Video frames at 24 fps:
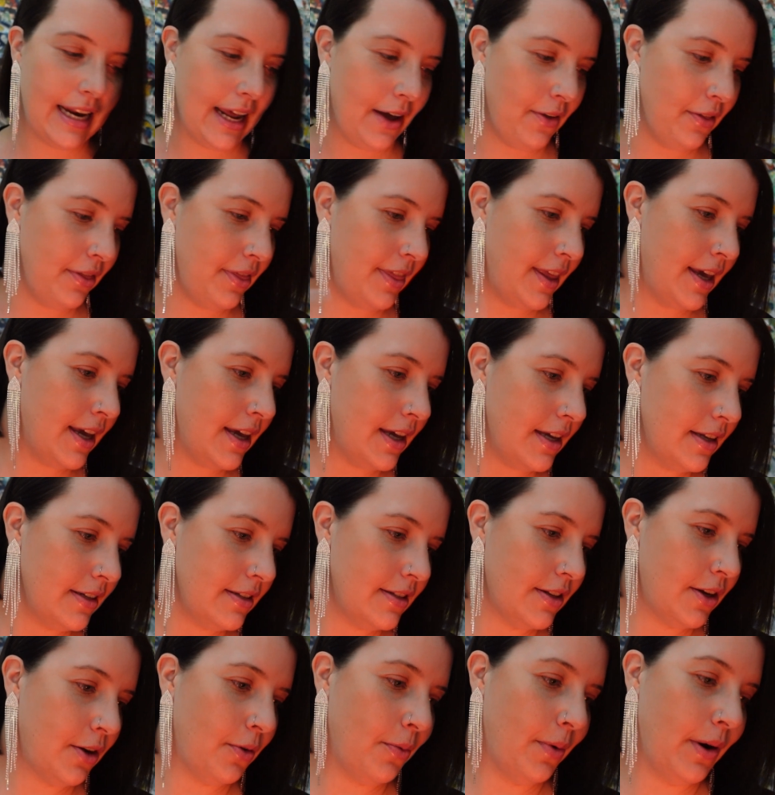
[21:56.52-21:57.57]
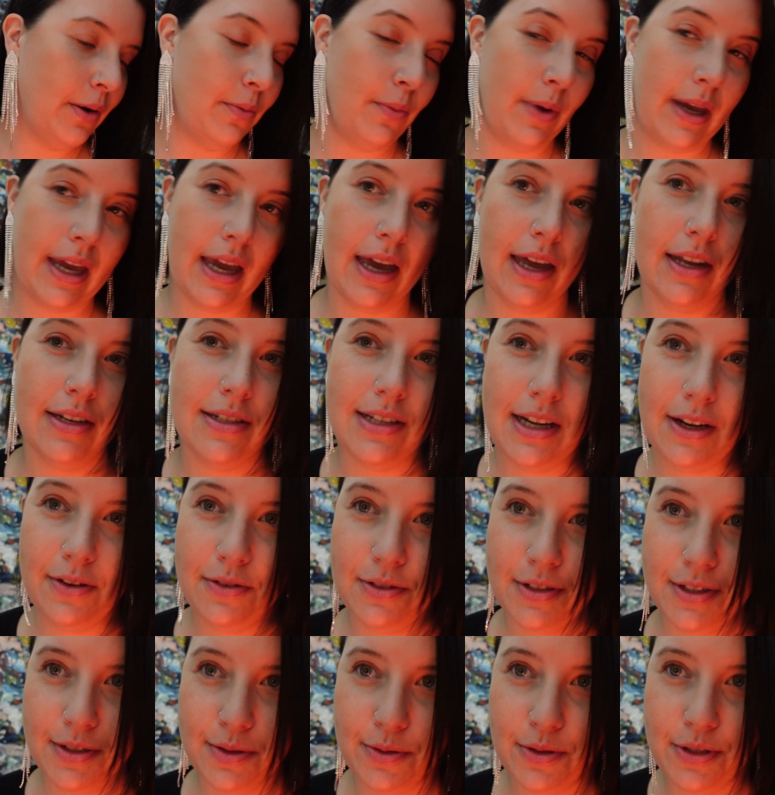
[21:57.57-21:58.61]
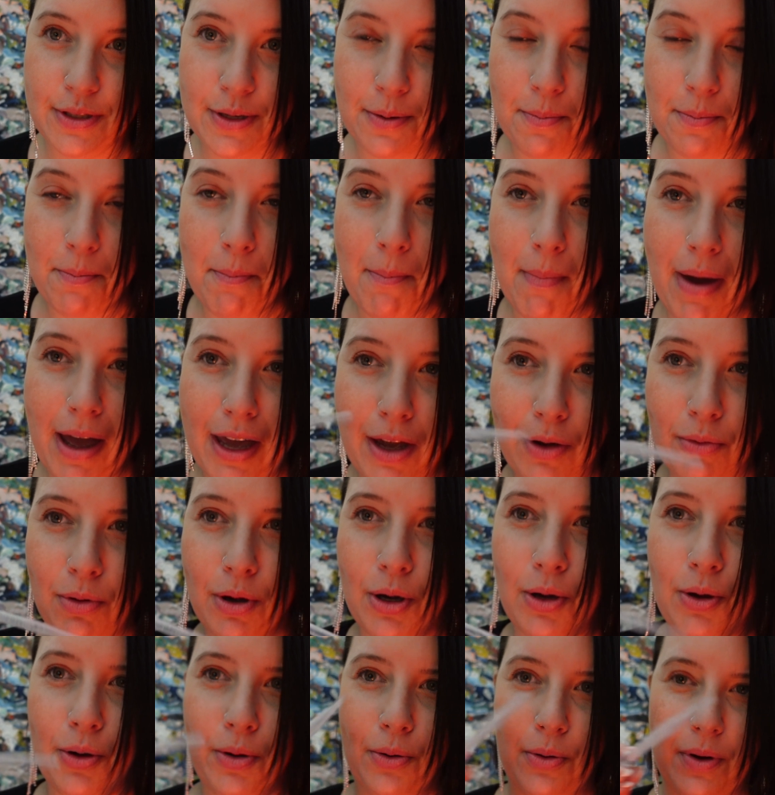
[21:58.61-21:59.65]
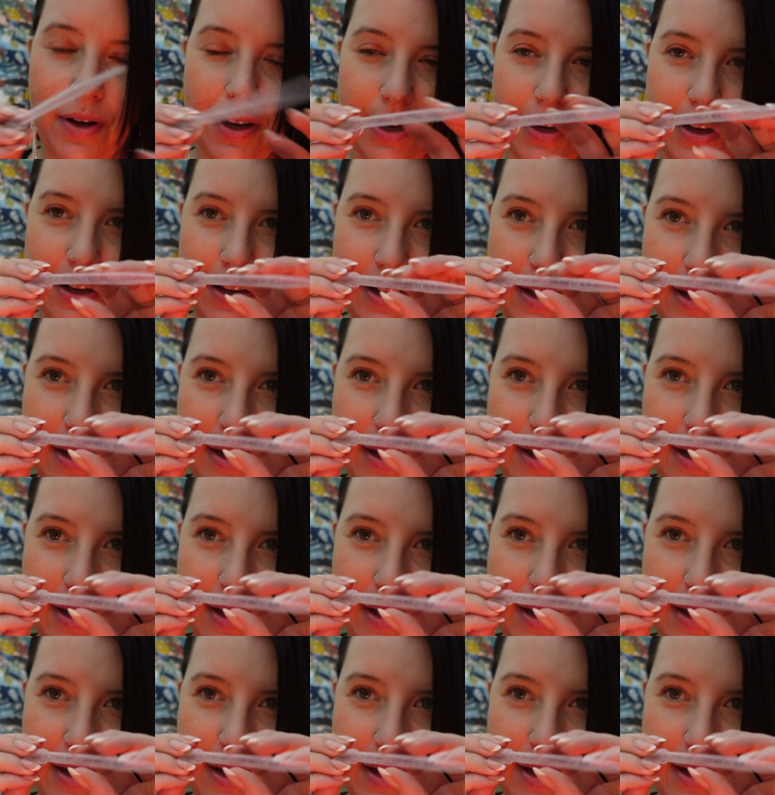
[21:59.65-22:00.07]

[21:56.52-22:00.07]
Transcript: Now these are when we get down to some micro